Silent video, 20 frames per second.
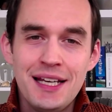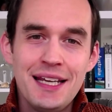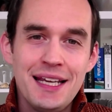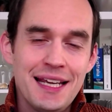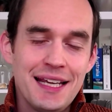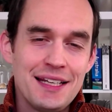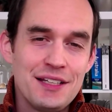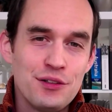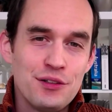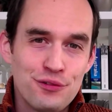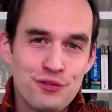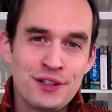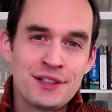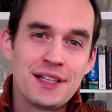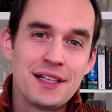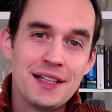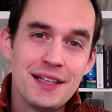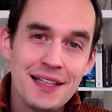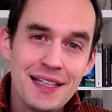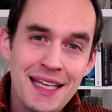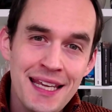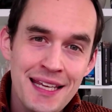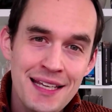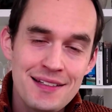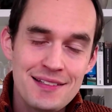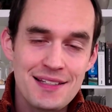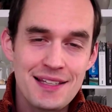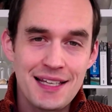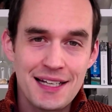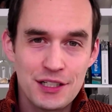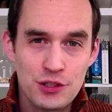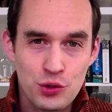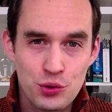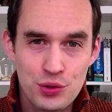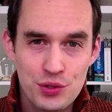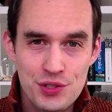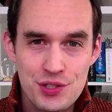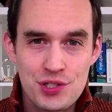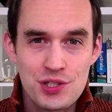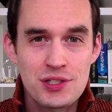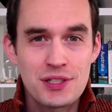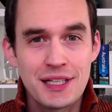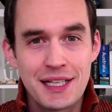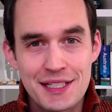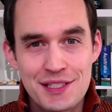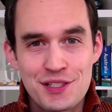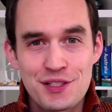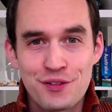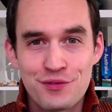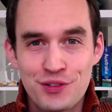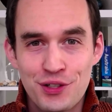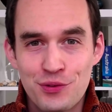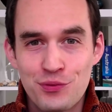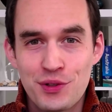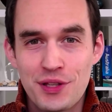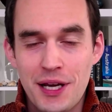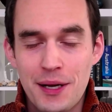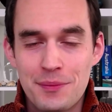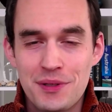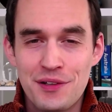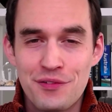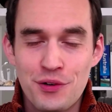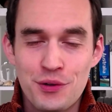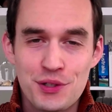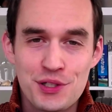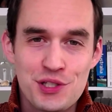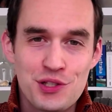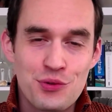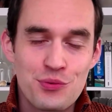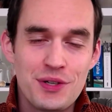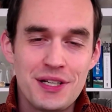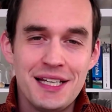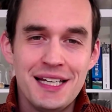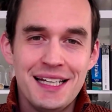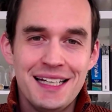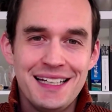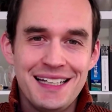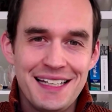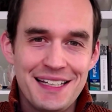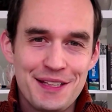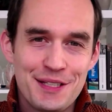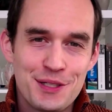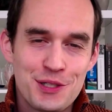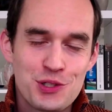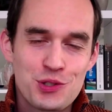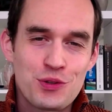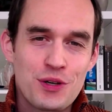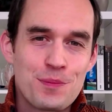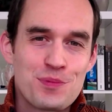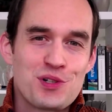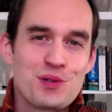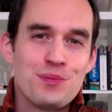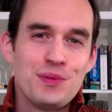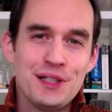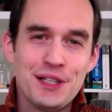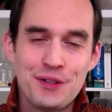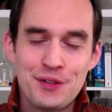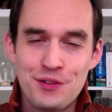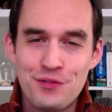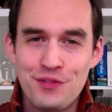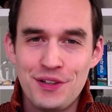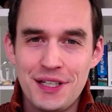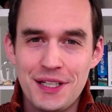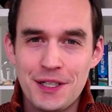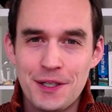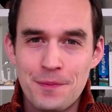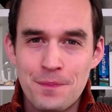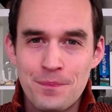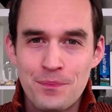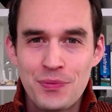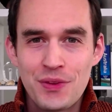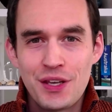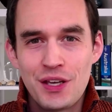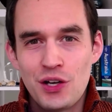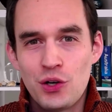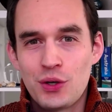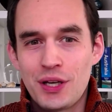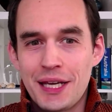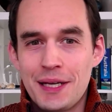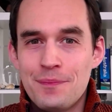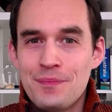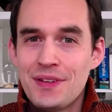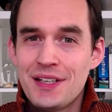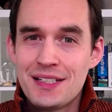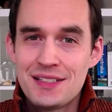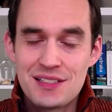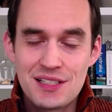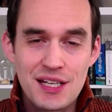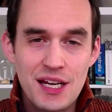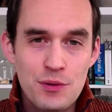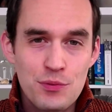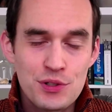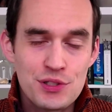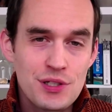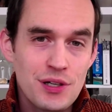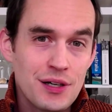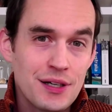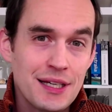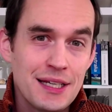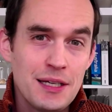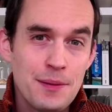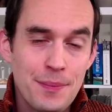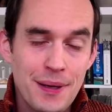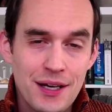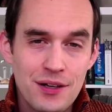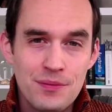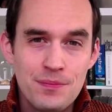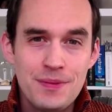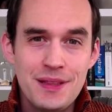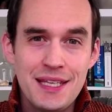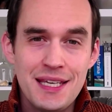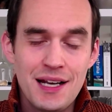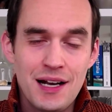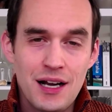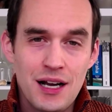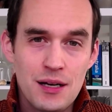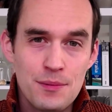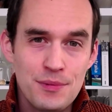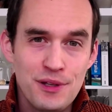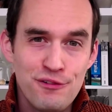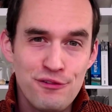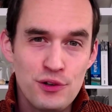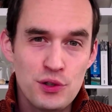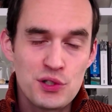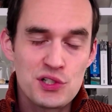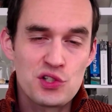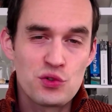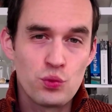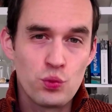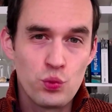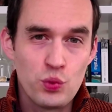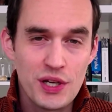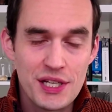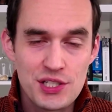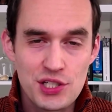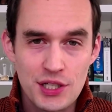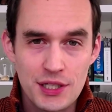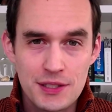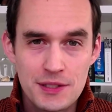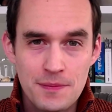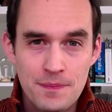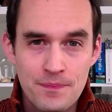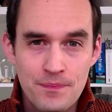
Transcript: and you'll find a link to that course, Get Stuff Done with OmniFocus three, in the description below the video. Okay, today we're talking about the OmniFocus widget